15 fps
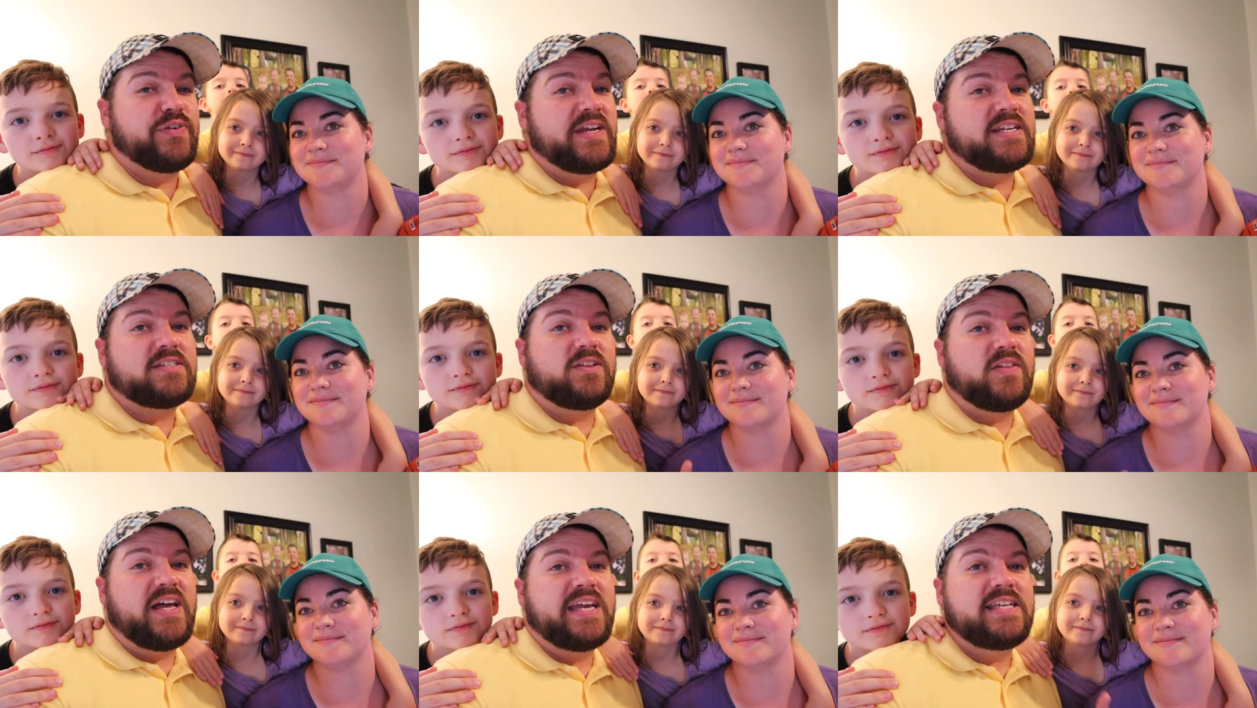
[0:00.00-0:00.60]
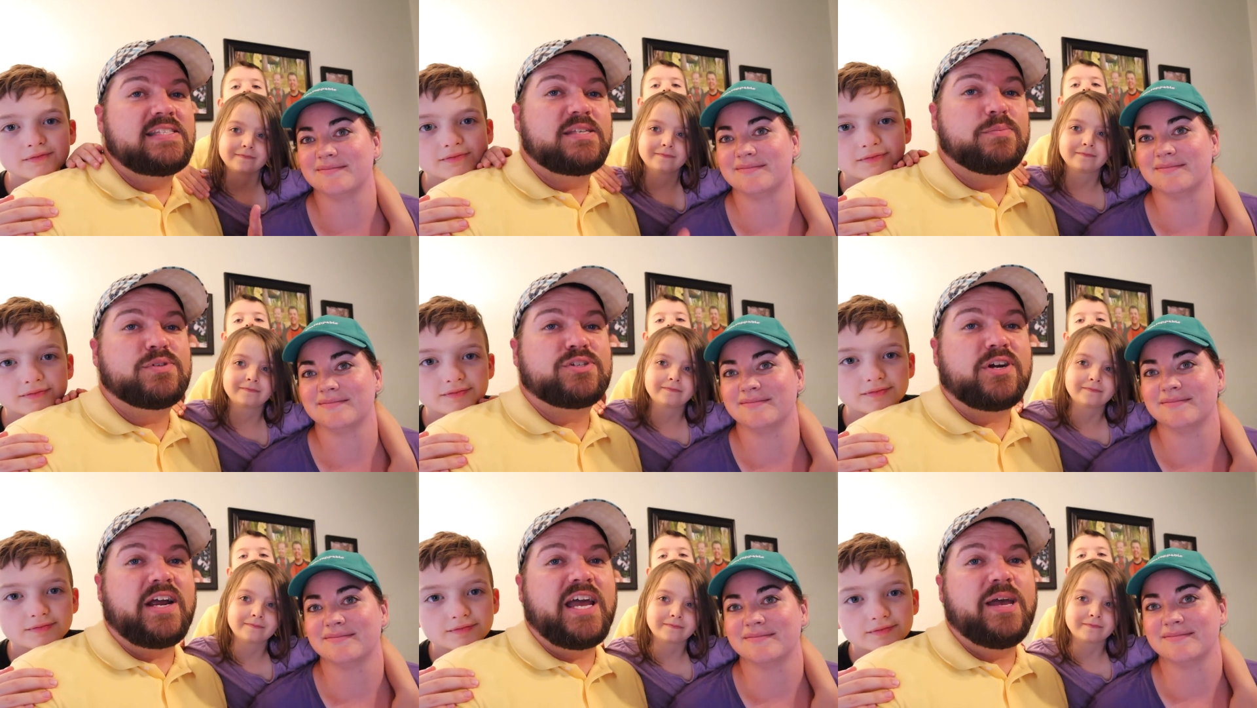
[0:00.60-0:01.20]
Speaker 1: forget to like and
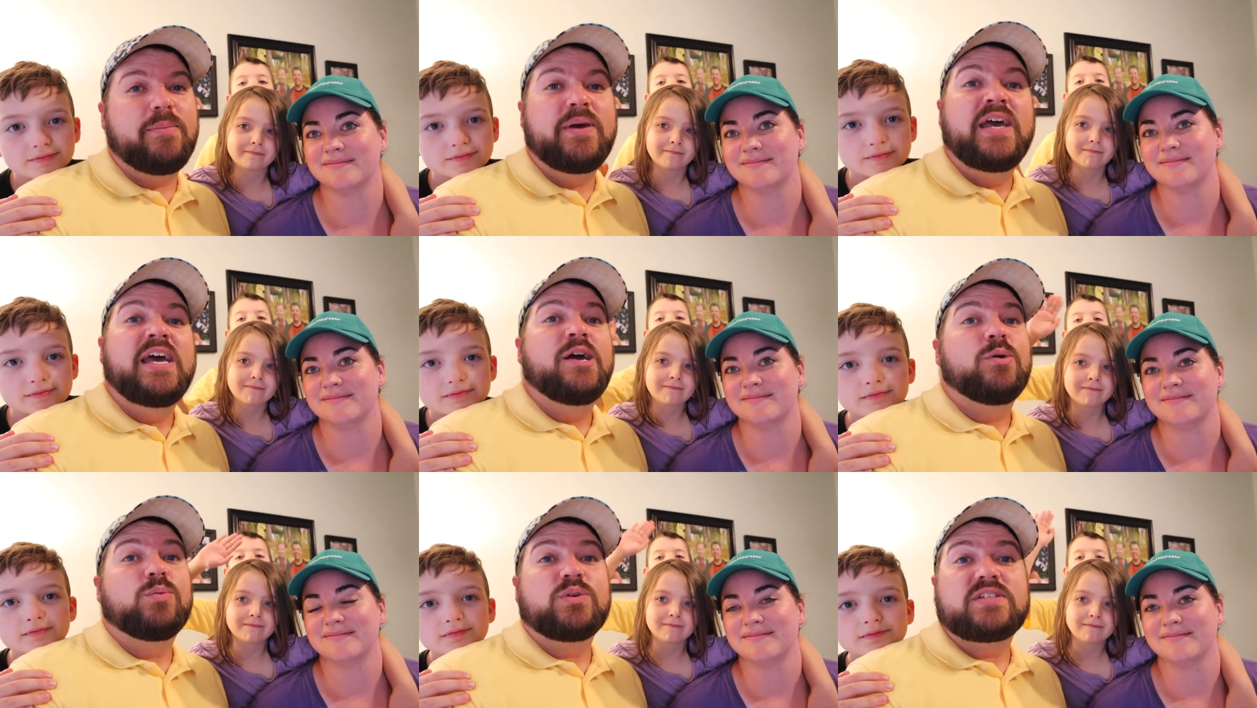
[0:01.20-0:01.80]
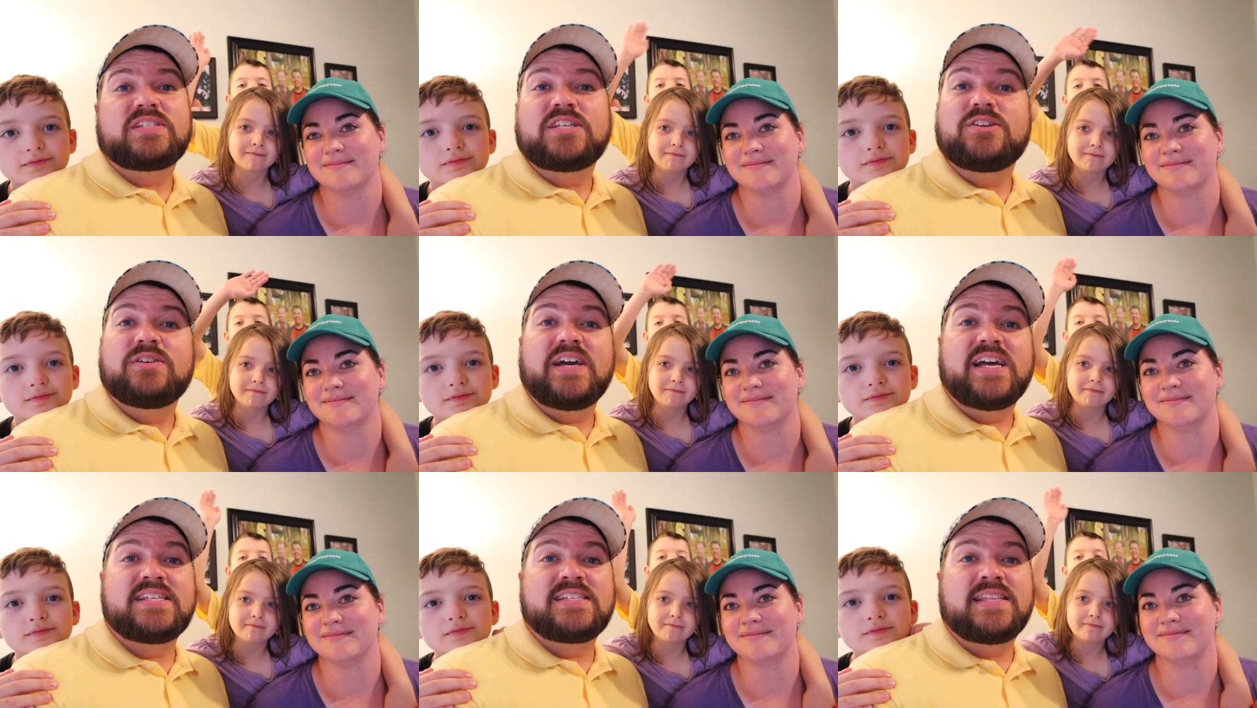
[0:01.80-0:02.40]
subscribe. We'll see
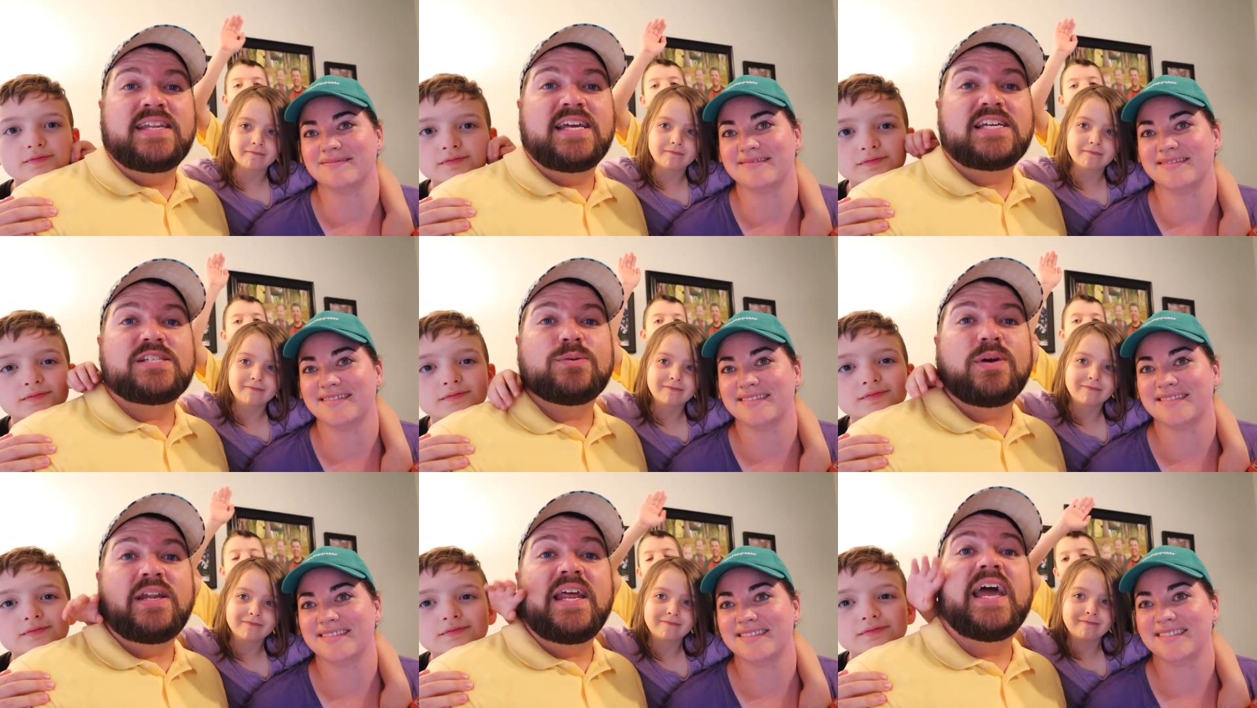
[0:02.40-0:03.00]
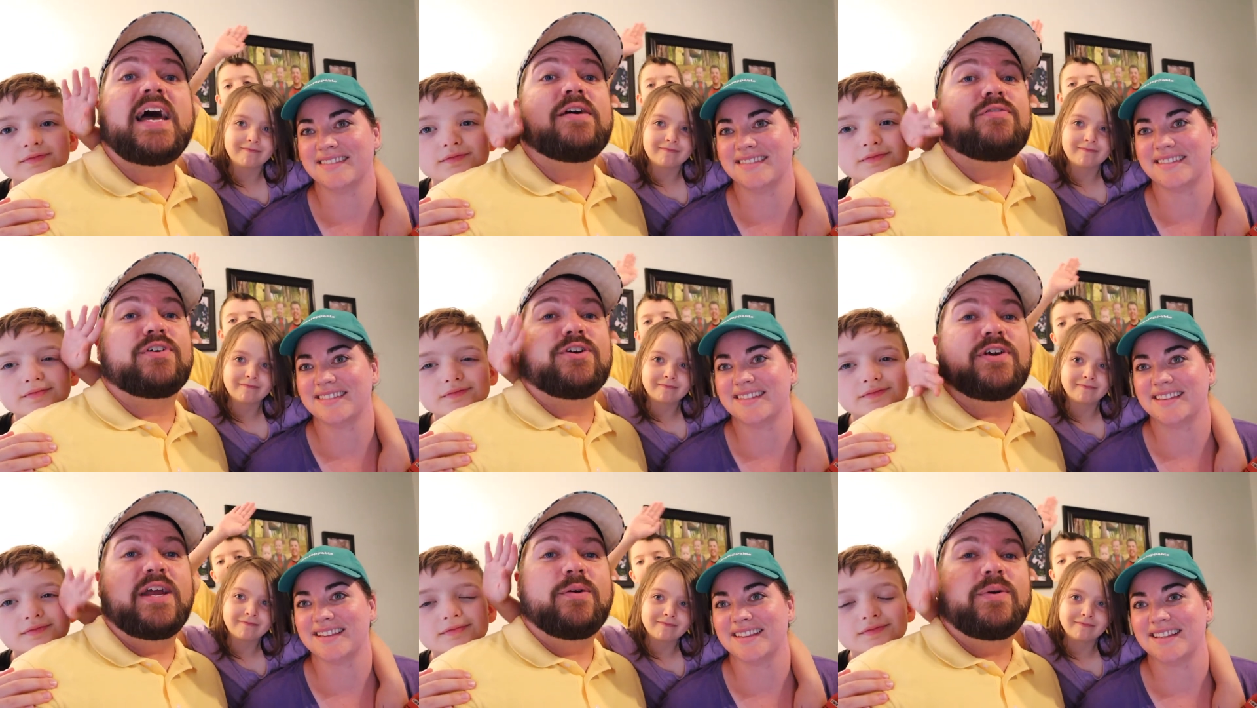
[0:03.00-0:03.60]
you guys in the next one.
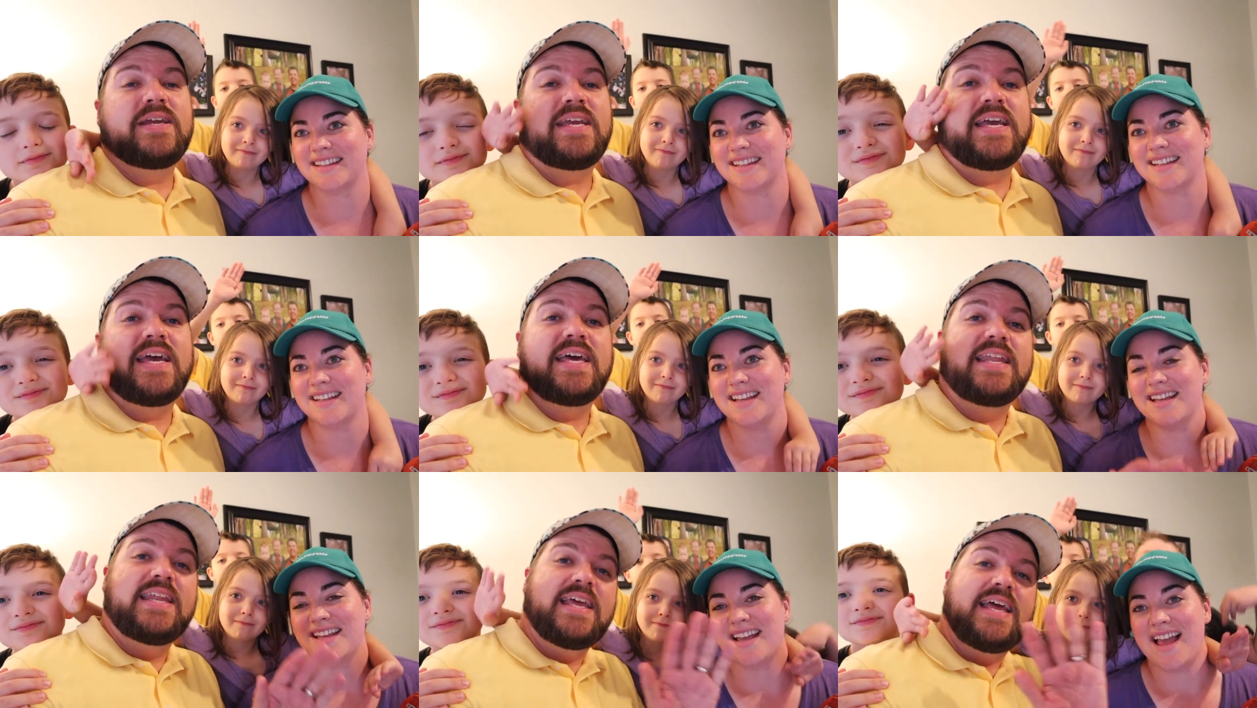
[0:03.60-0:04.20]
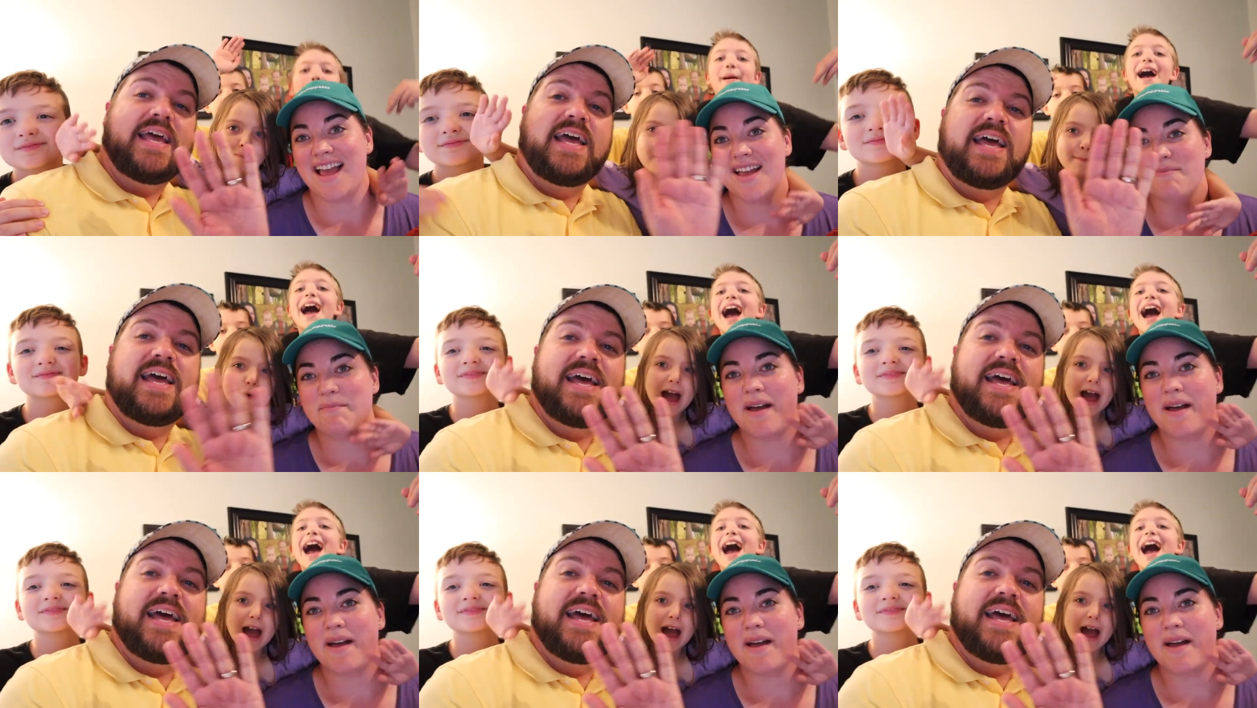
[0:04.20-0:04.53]
Have a great weekend. Bye.